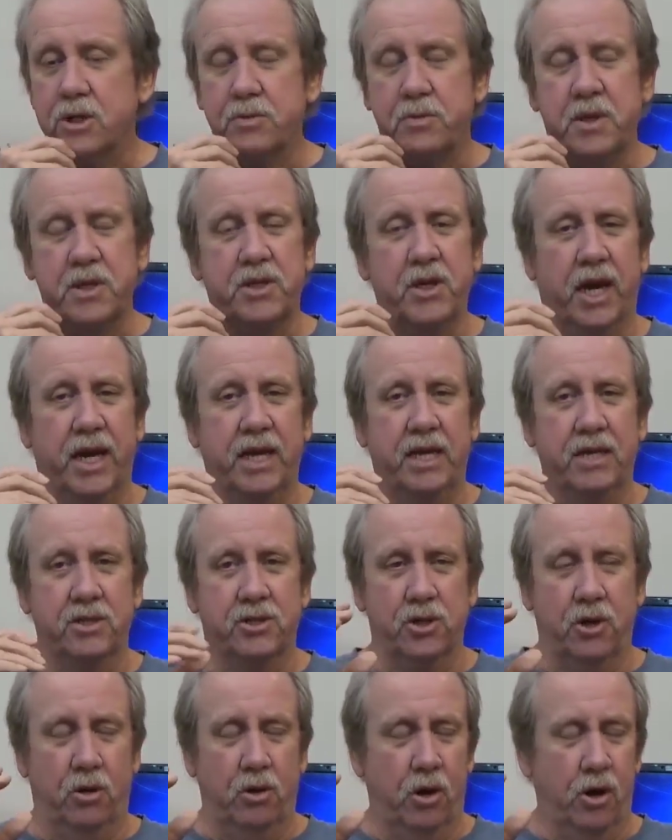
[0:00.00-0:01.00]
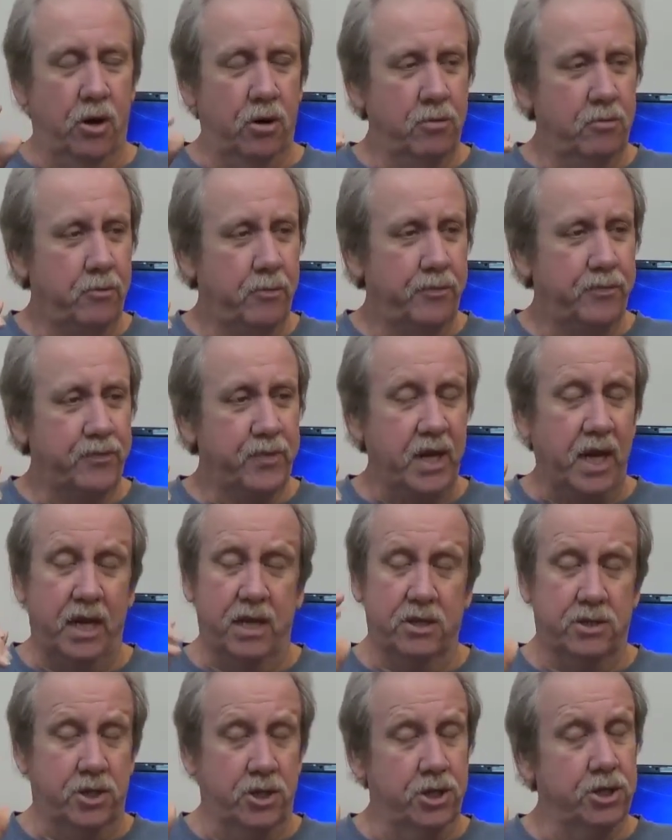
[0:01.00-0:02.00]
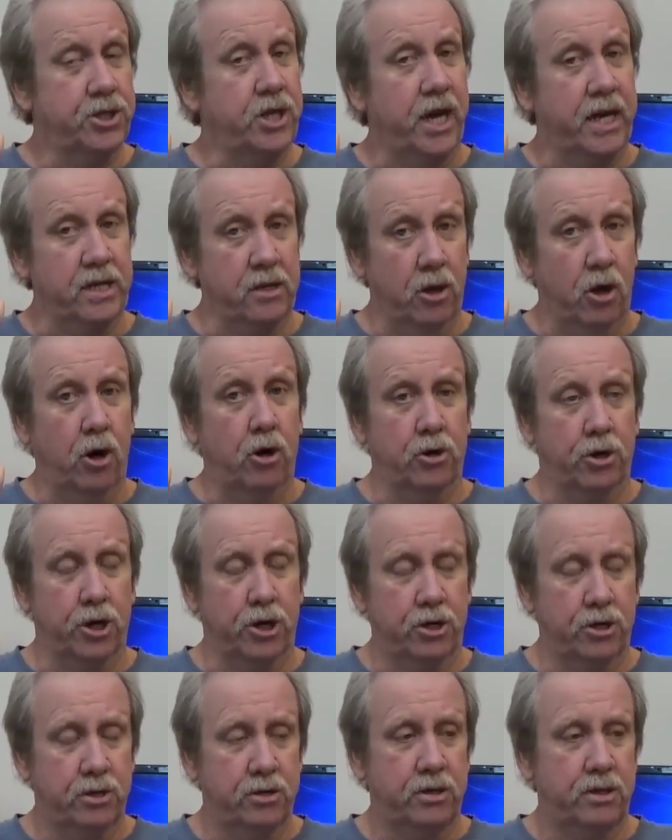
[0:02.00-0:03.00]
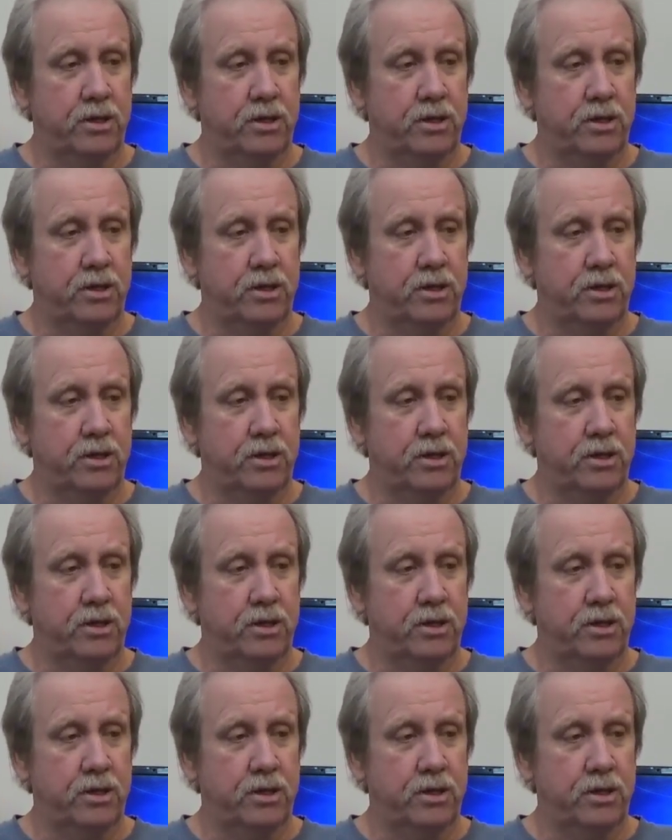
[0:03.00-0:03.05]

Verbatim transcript: what's been taking so long and it's going to take longer.